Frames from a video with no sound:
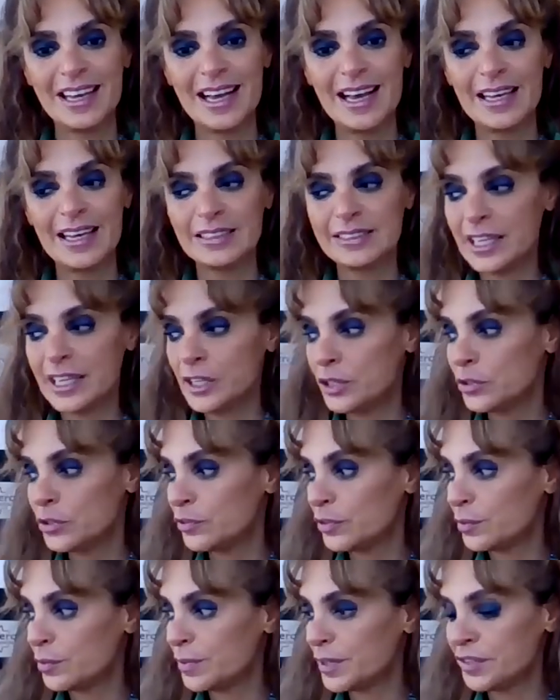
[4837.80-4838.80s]
Thank you
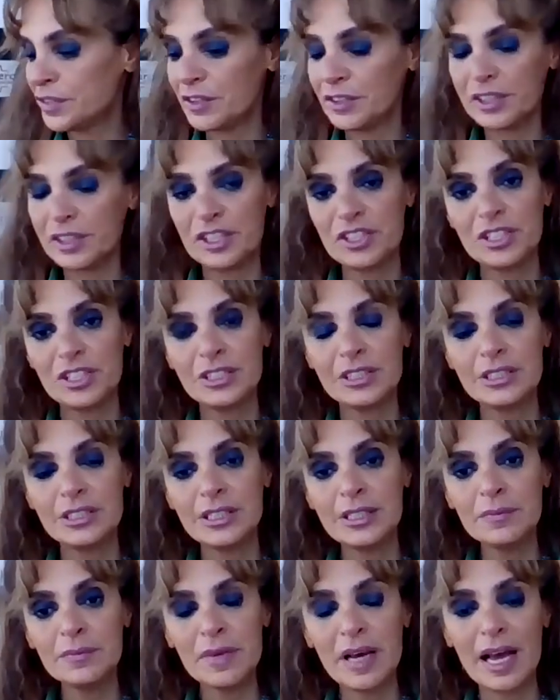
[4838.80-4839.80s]
for Merck Foundation
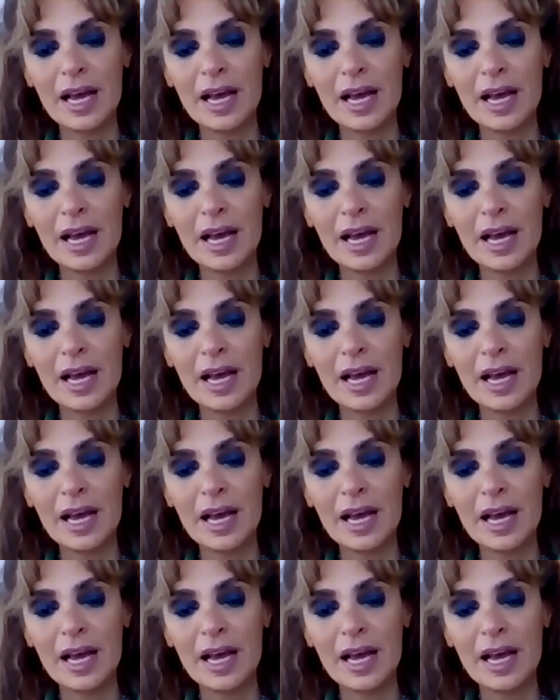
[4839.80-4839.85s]
team,